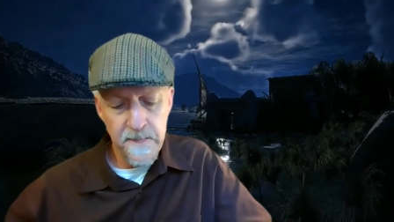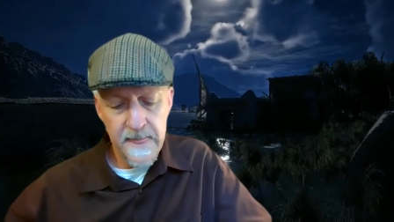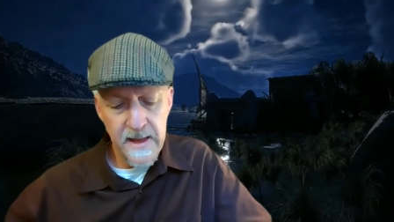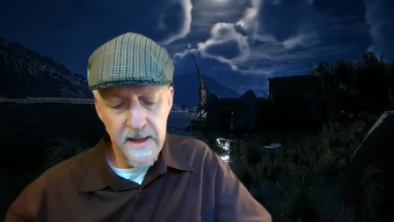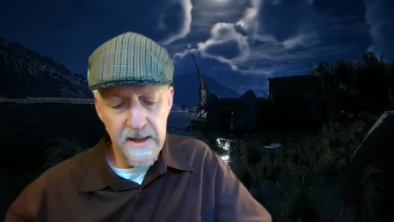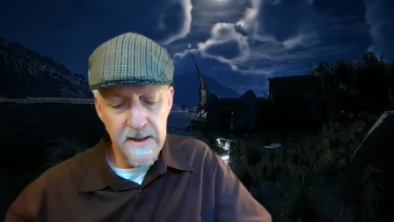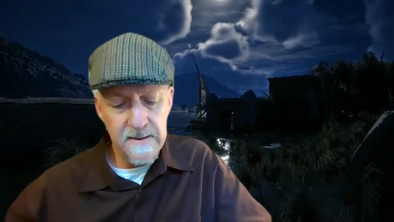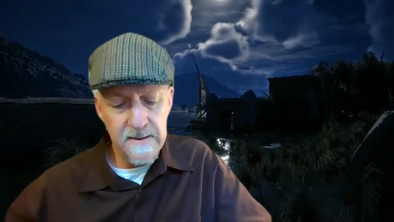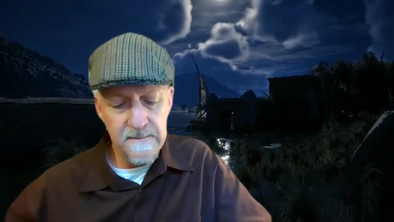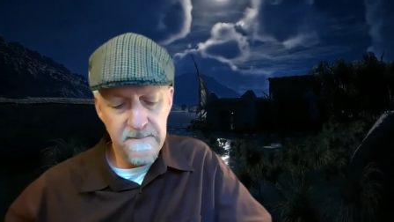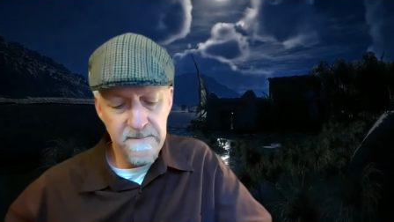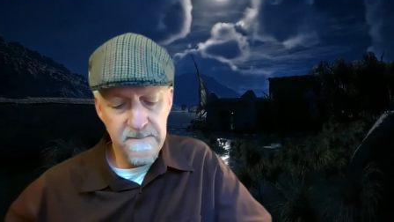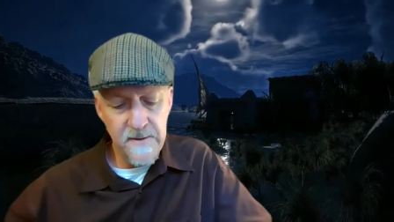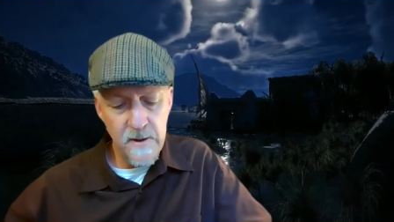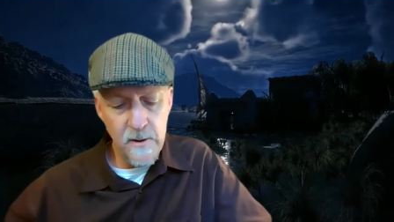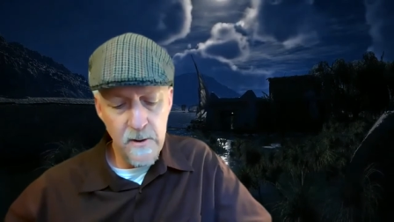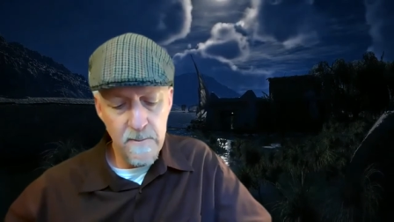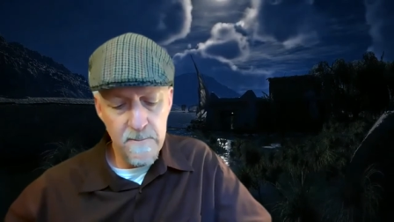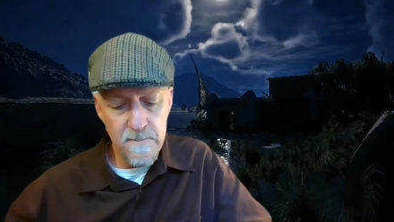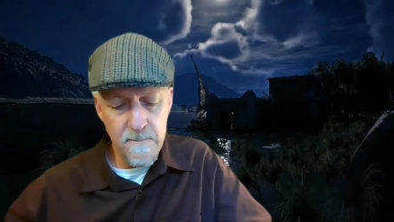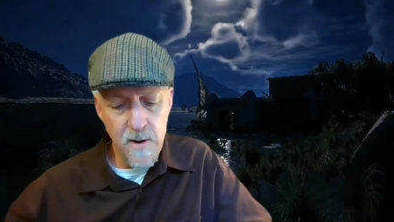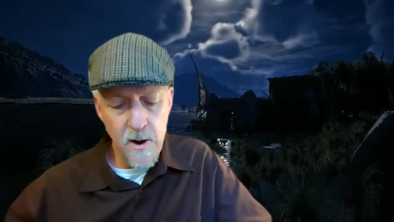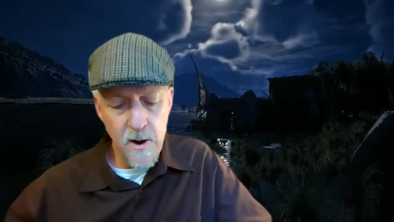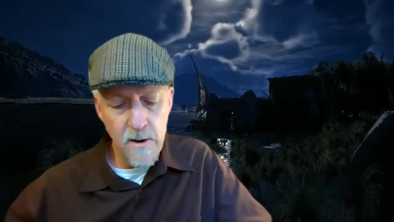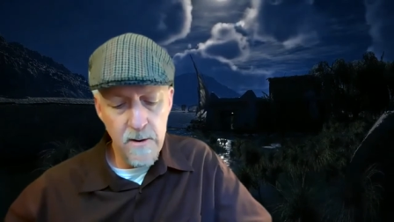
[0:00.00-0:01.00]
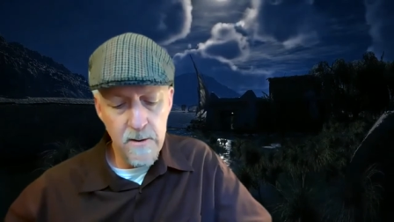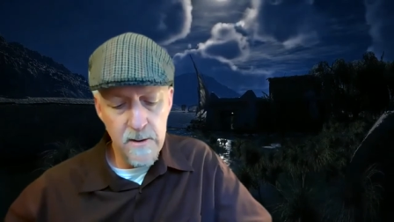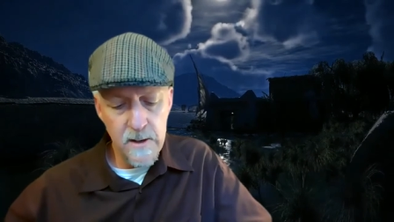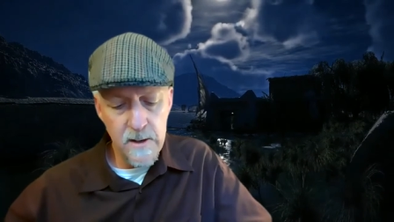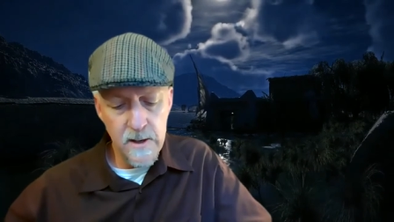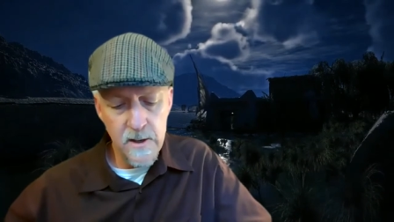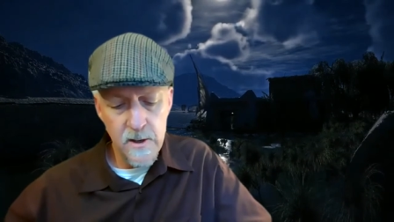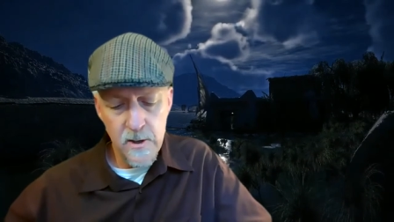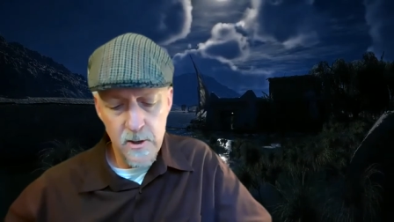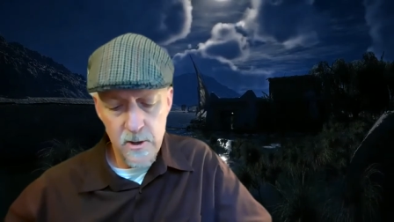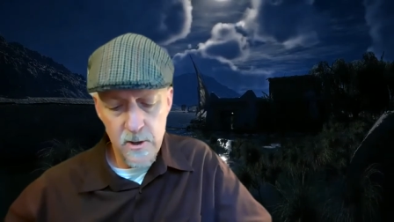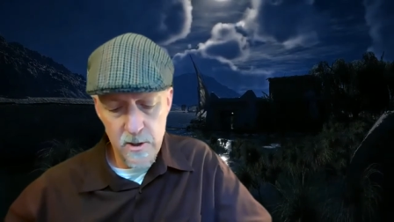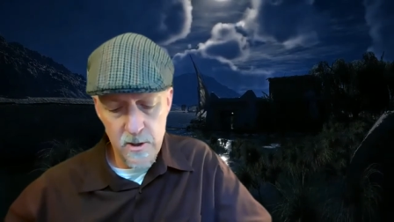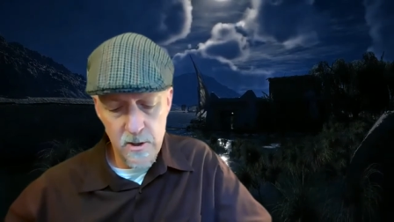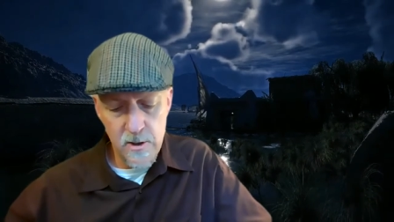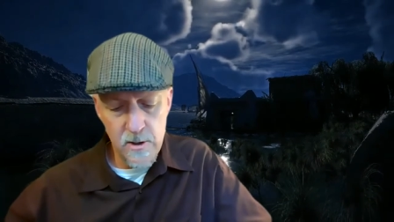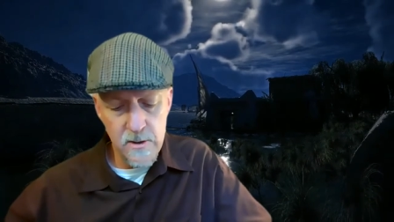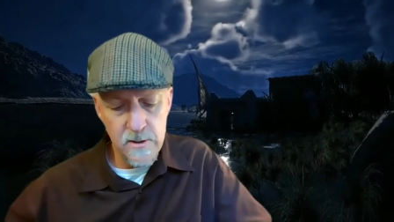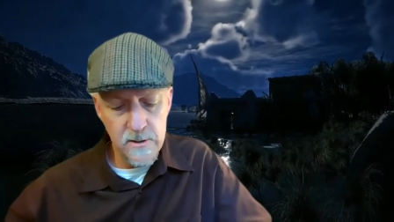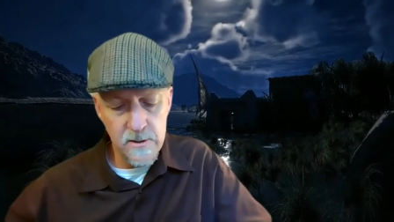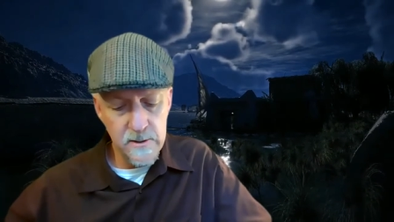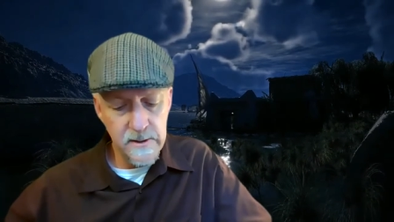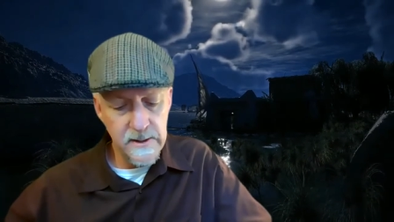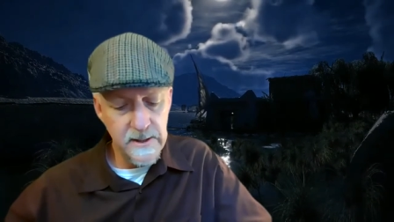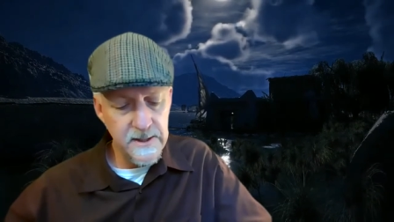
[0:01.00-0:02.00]
and felt Mara
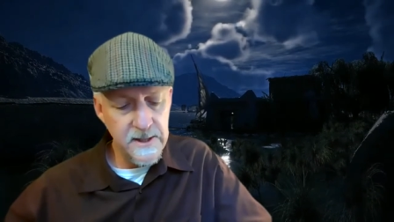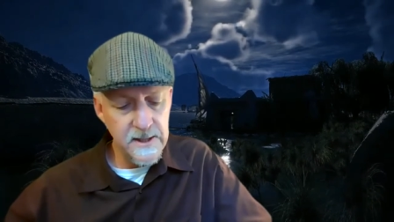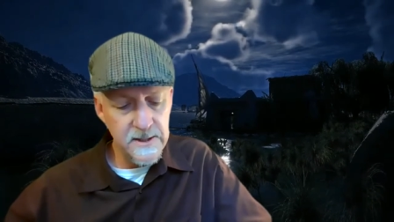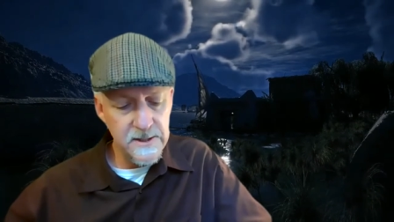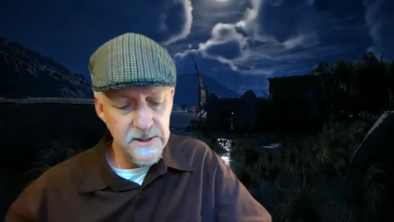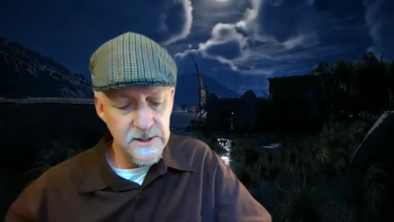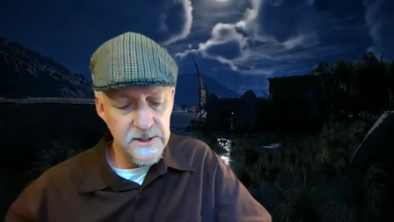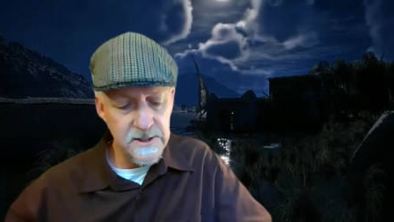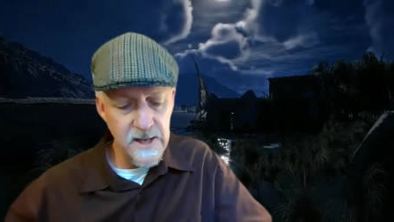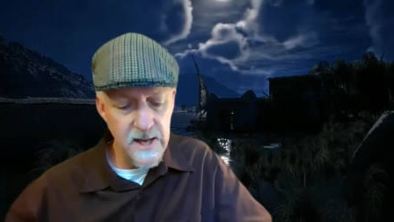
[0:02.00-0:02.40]
hurtle against